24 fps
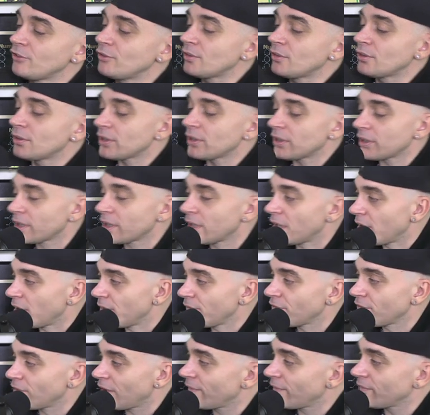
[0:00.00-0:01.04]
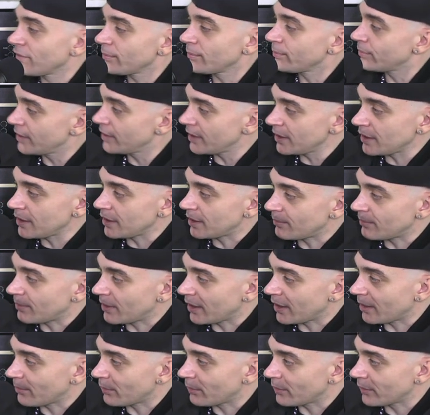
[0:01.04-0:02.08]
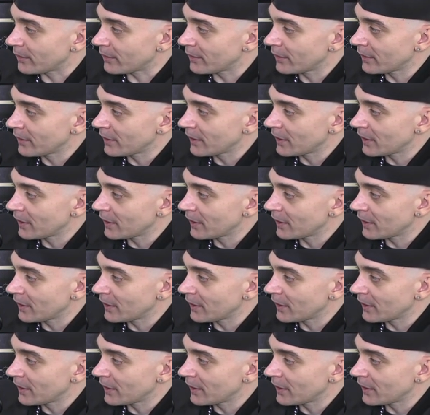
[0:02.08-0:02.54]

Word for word: Did you cut, cut off graph completely about that point?